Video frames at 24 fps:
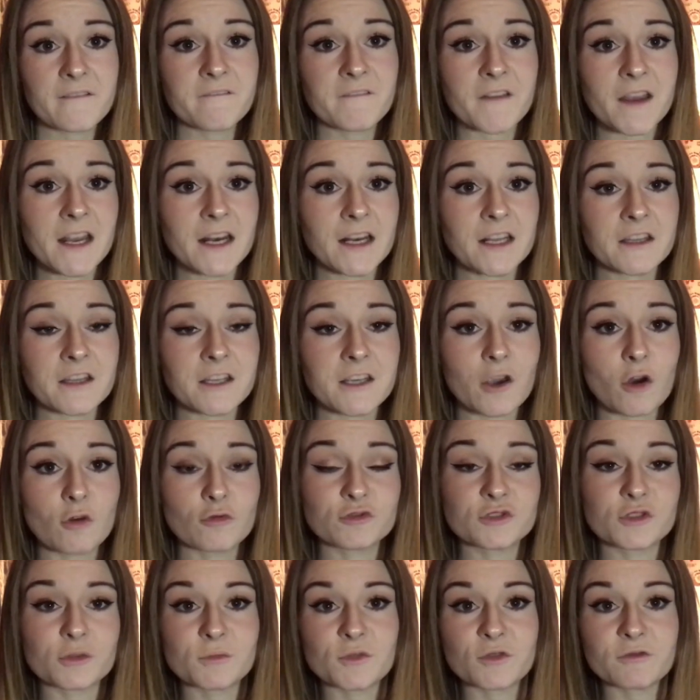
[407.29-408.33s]
feeling the
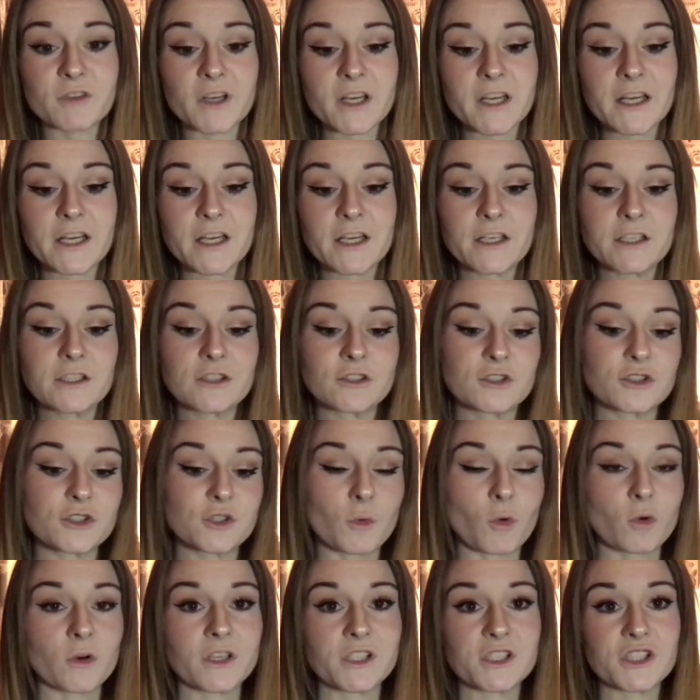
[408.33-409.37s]
Ultramarines,
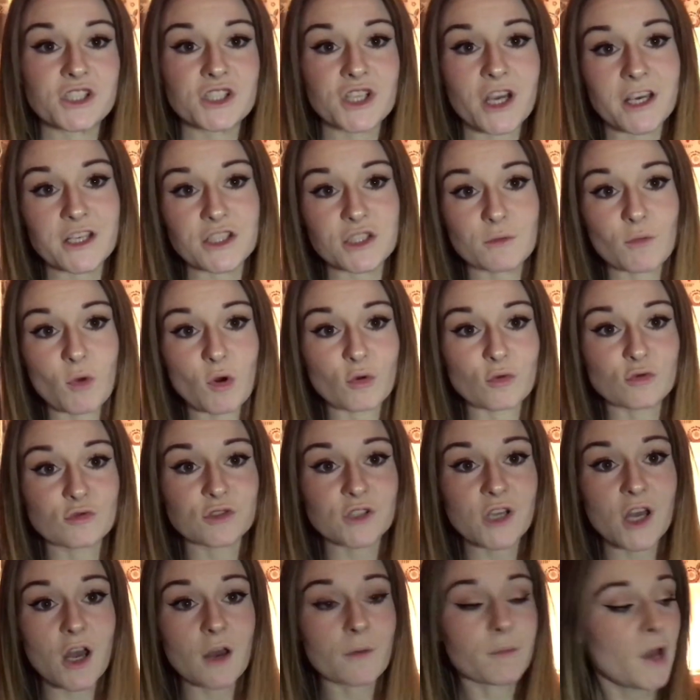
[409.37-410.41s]
you wanted to change your
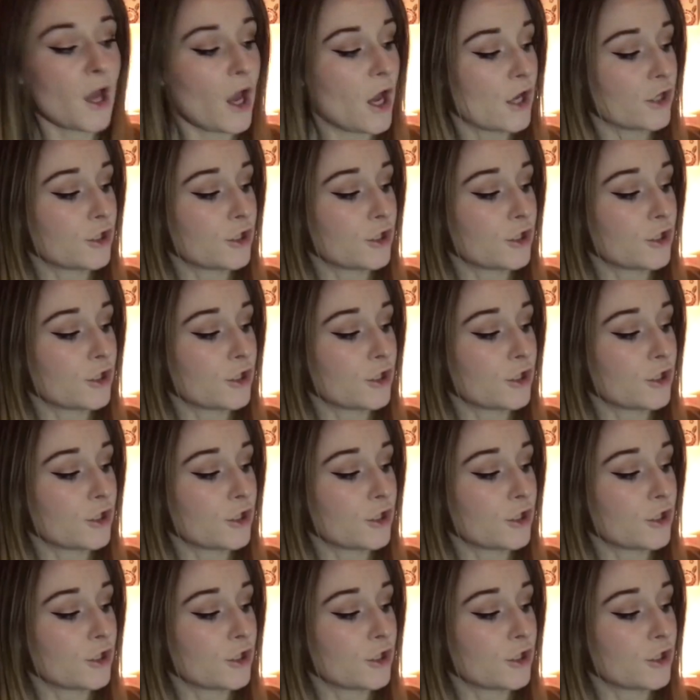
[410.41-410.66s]
models up,